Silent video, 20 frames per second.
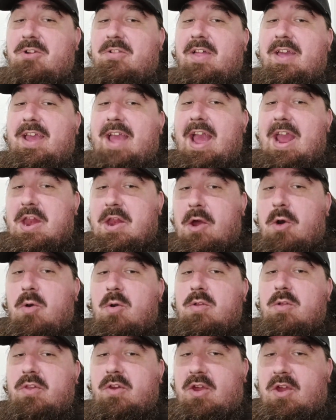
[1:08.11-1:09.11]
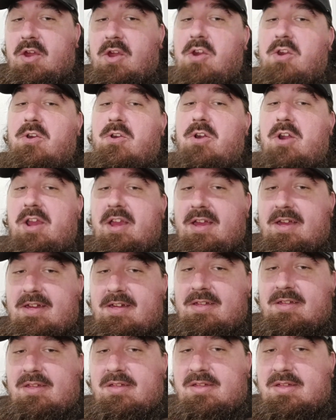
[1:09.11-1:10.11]
like I know what the cure
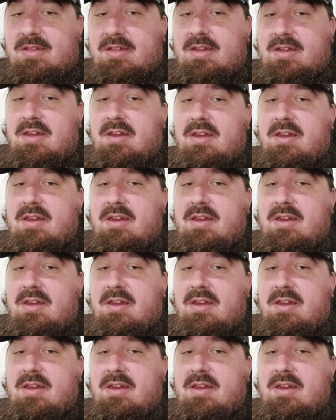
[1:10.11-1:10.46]
is.